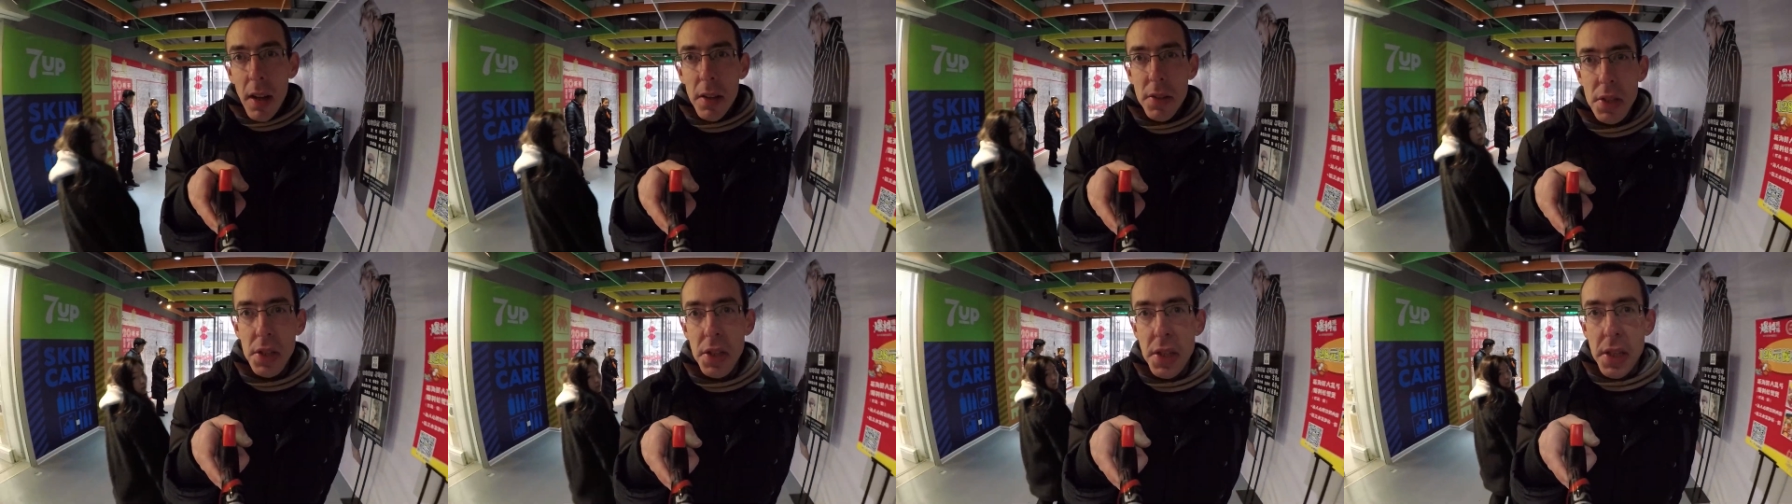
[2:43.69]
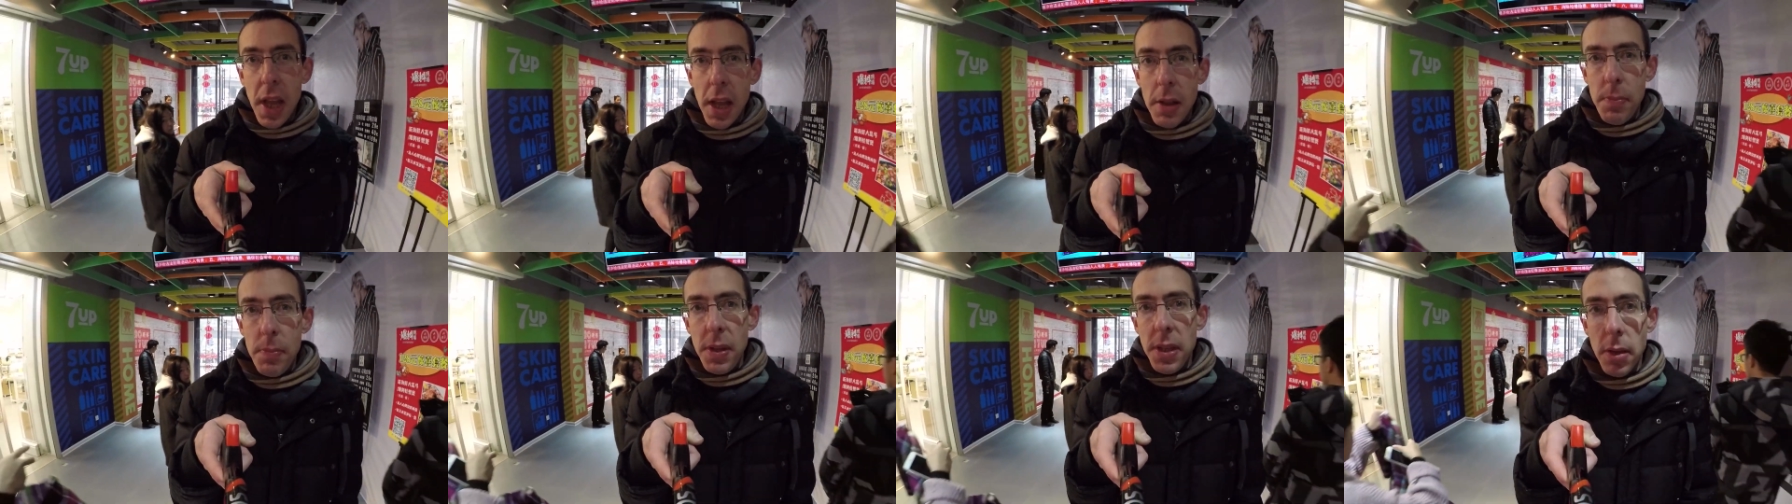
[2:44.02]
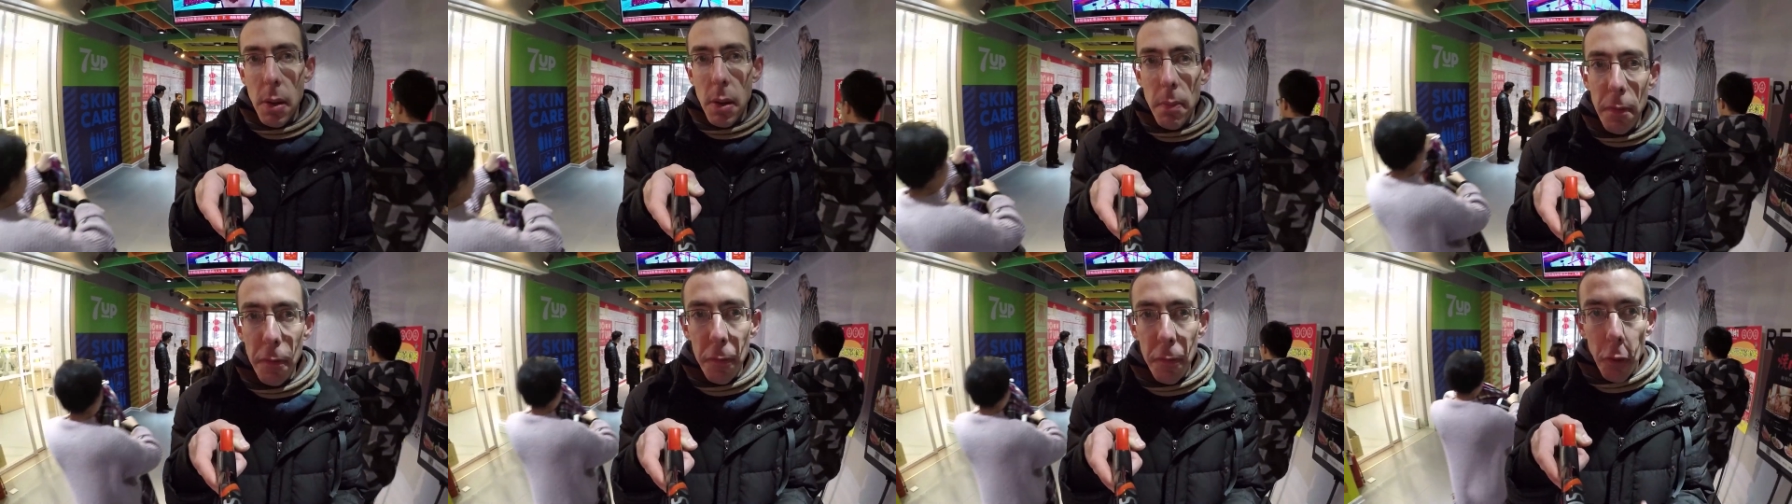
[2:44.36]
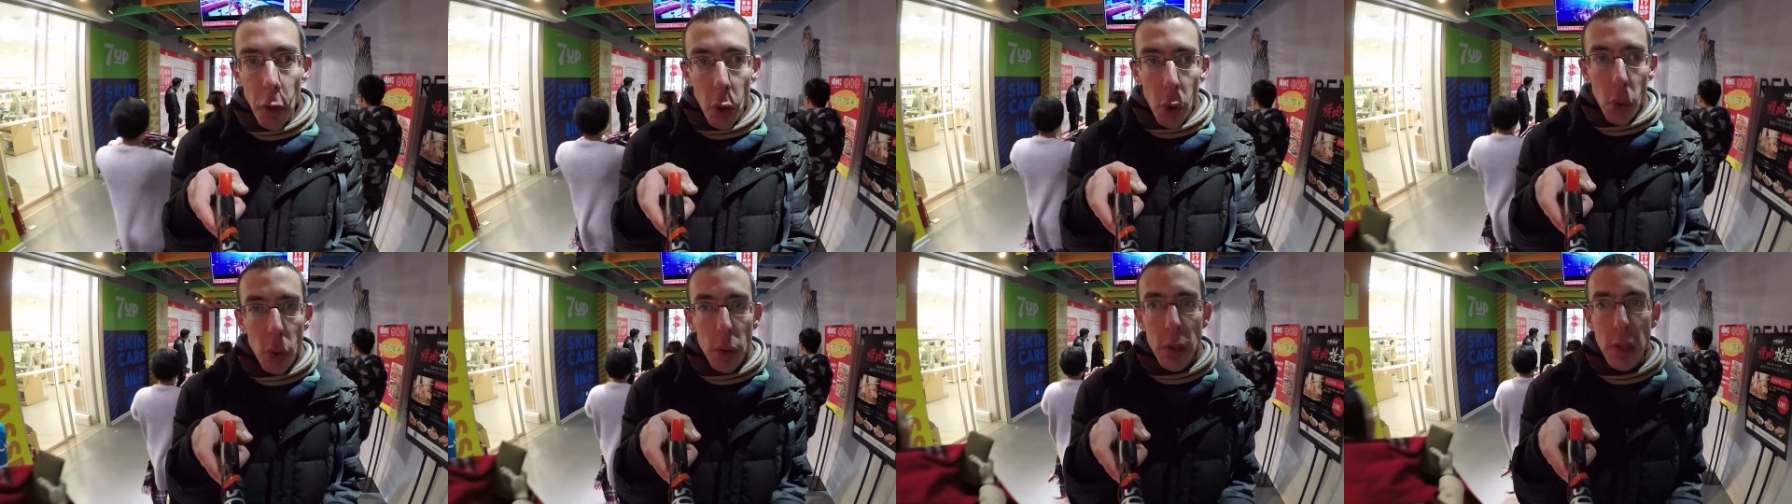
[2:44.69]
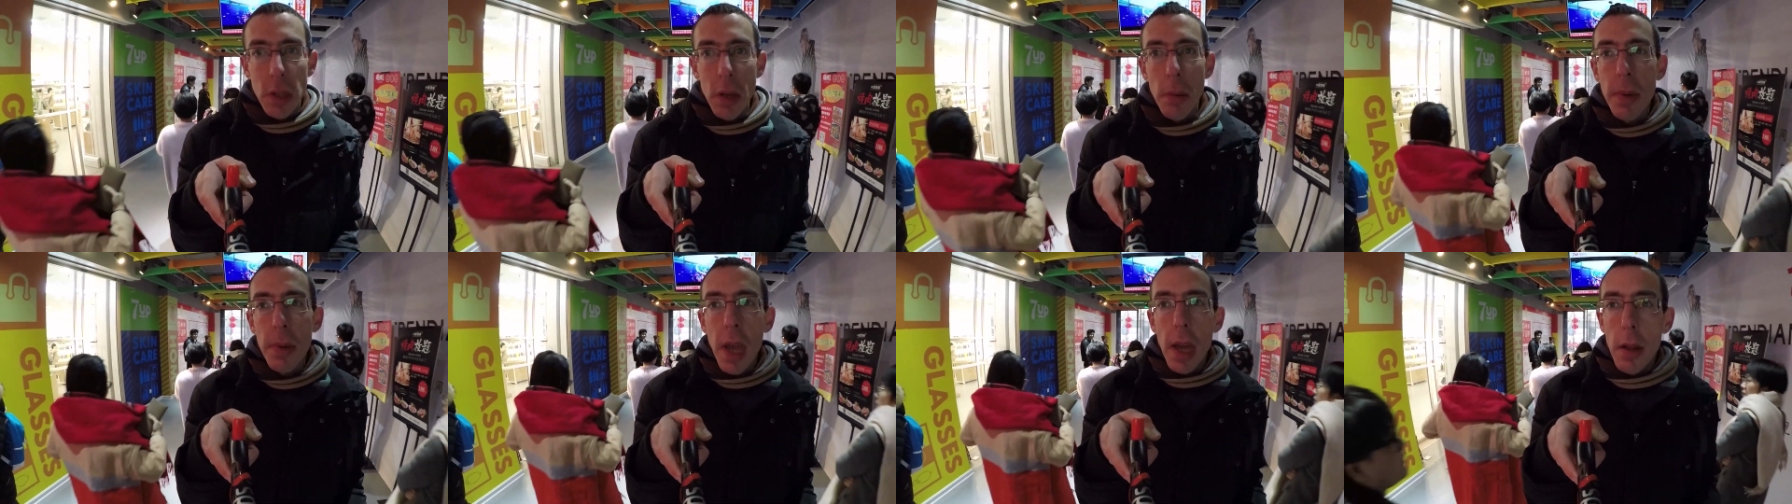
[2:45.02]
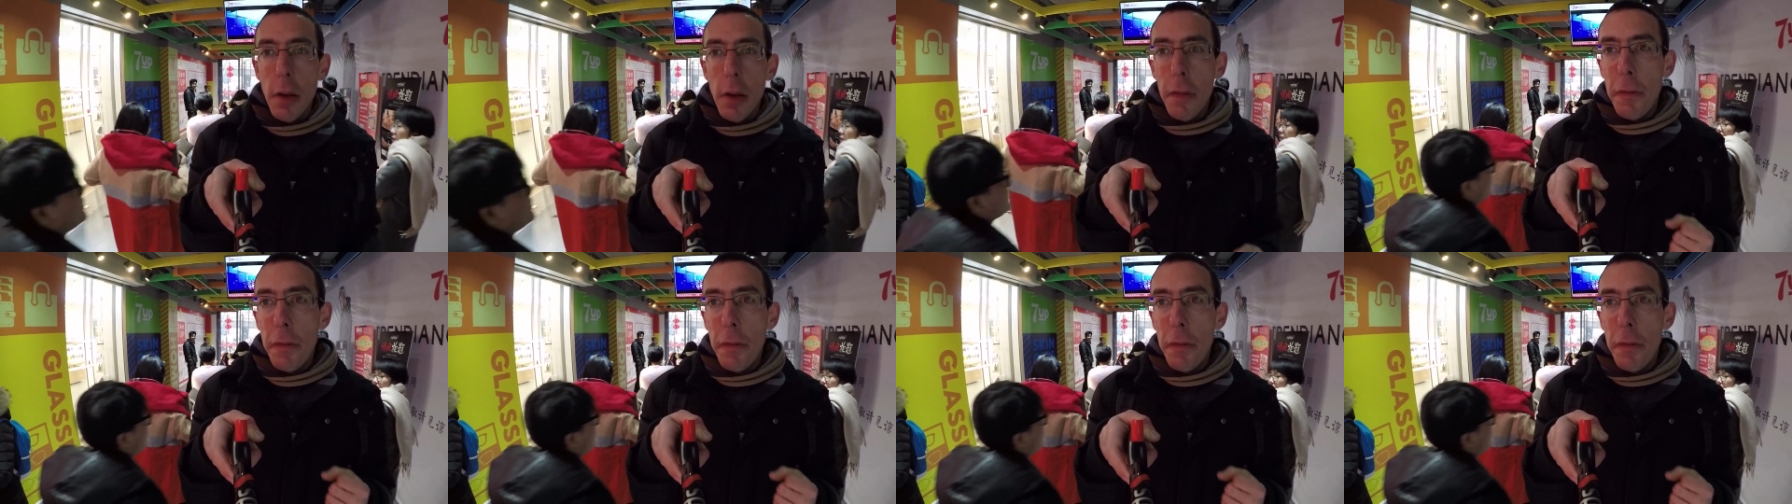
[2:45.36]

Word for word: This can be some fraud, some kind